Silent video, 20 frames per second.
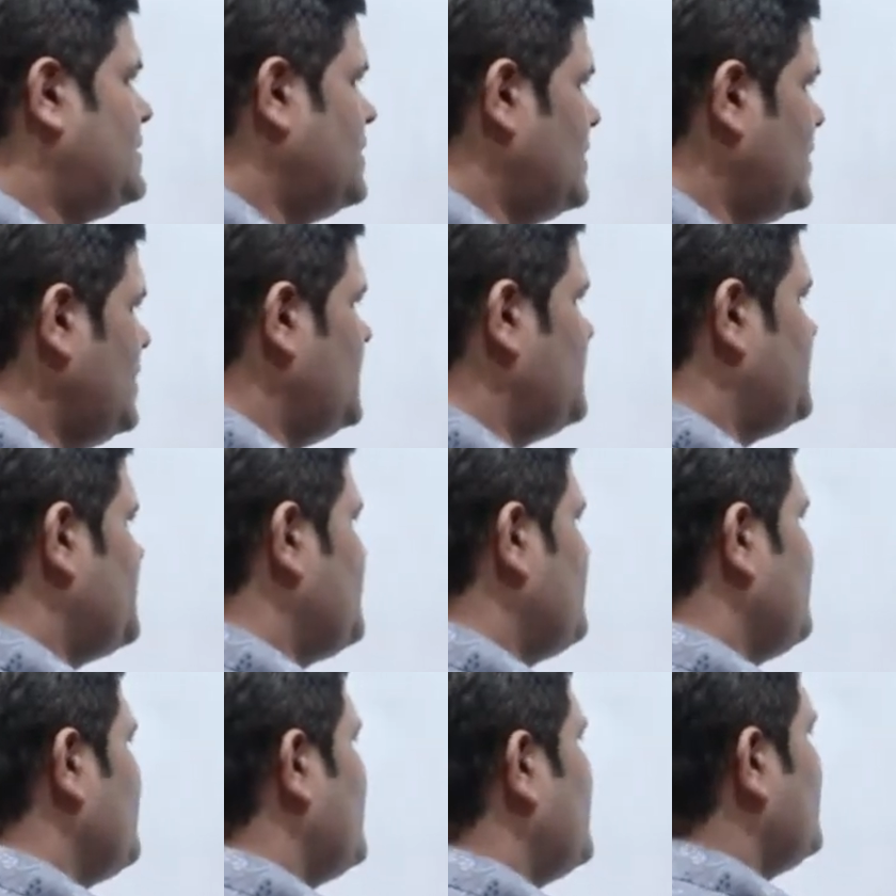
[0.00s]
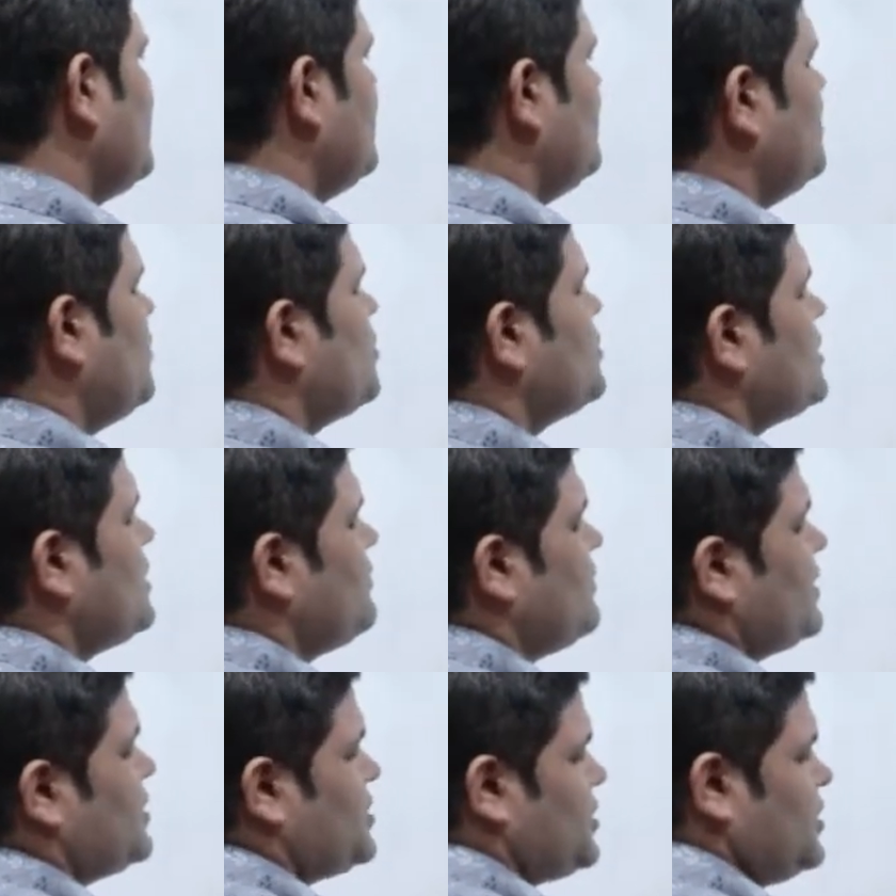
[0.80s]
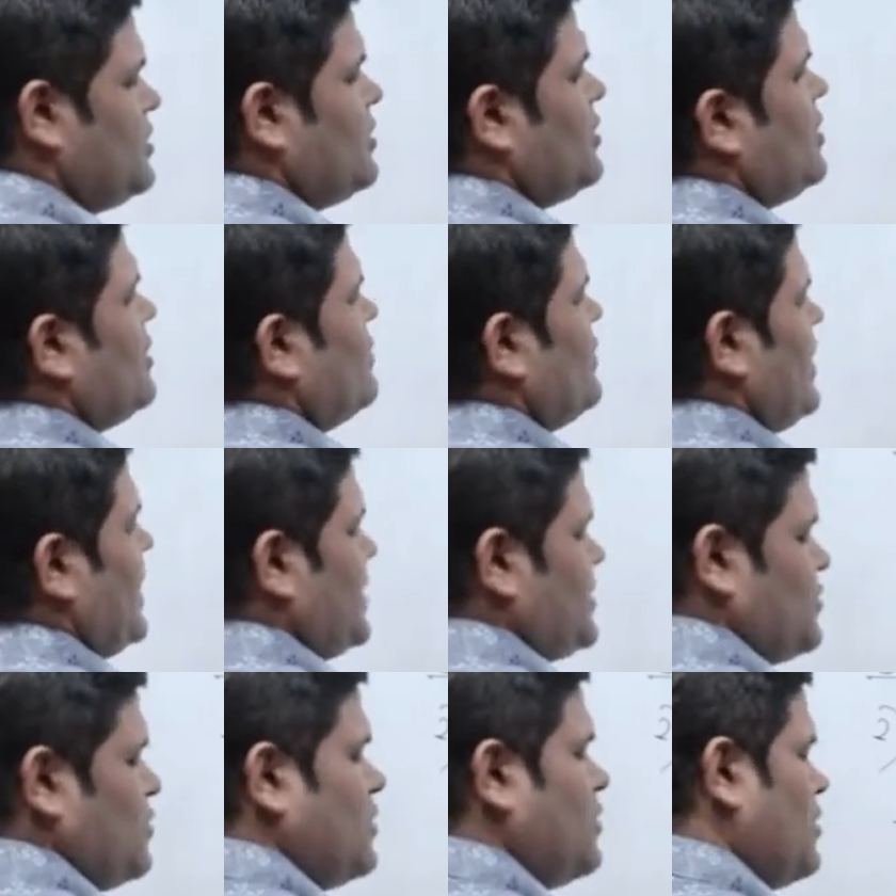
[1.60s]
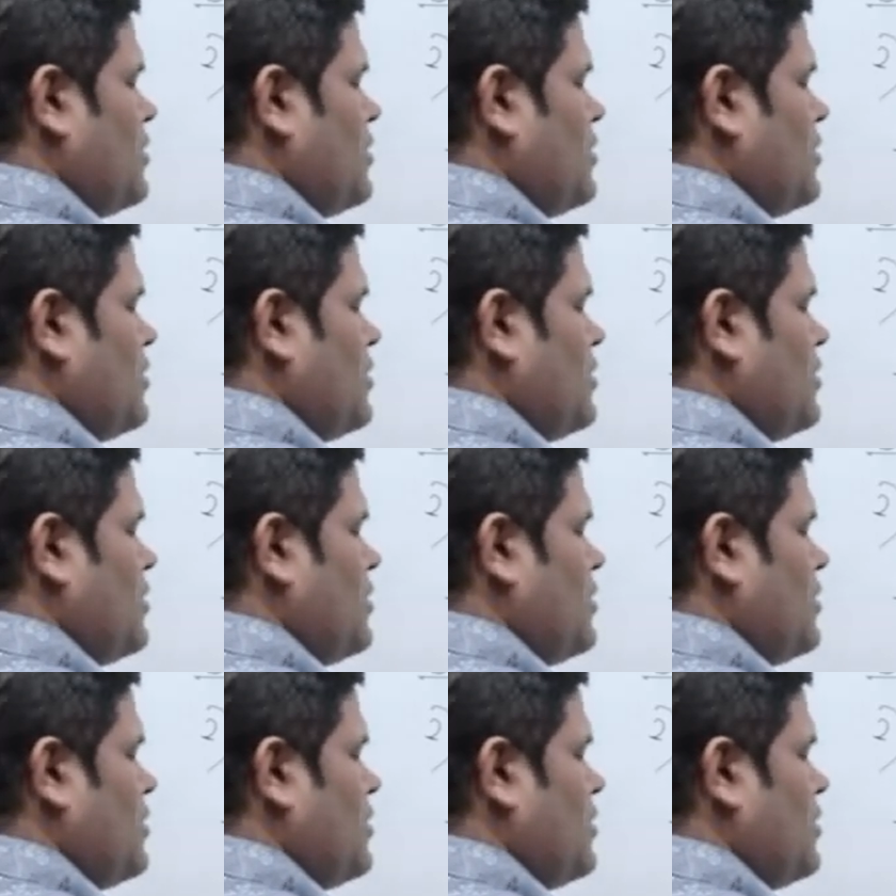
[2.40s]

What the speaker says: Okay, both are function of x or